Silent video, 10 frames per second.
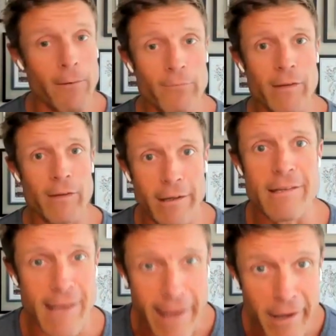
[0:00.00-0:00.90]
been 15
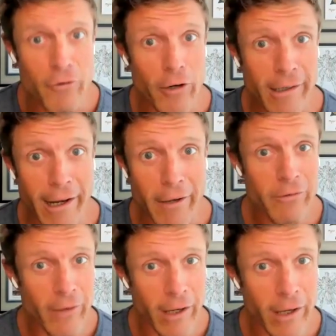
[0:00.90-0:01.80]
years since I had a drink
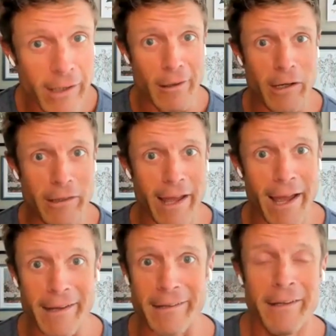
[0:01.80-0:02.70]
now, so I can
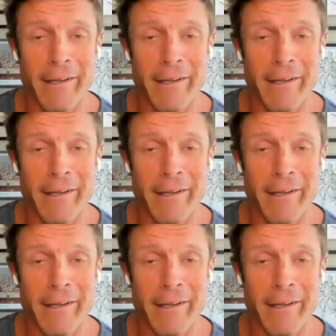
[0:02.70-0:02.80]
celebrate that.